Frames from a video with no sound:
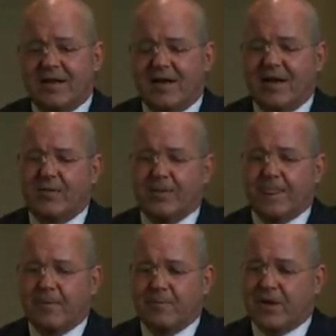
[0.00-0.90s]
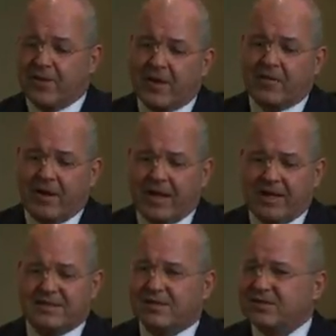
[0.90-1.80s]
But on the other
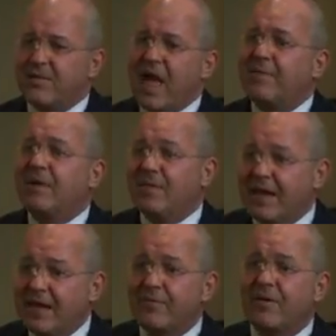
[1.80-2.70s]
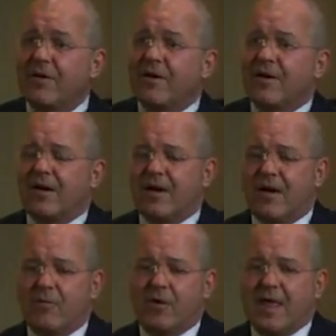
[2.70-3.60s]
hand, is there some happy medium
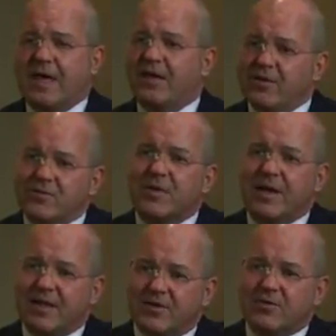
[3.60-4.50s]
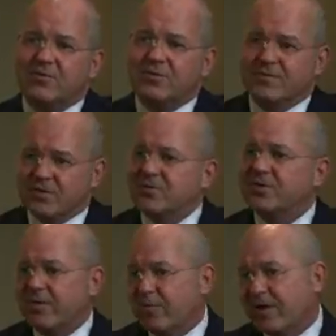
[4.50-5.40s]
where they can use many of the tools of
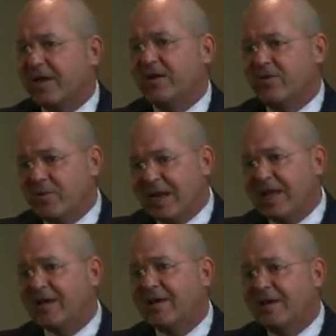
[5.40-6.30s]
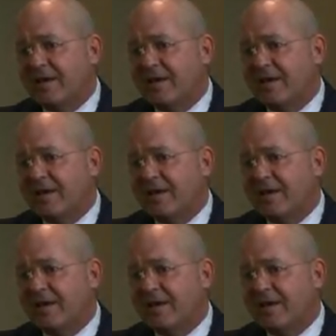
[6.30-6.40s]
social networking and new media,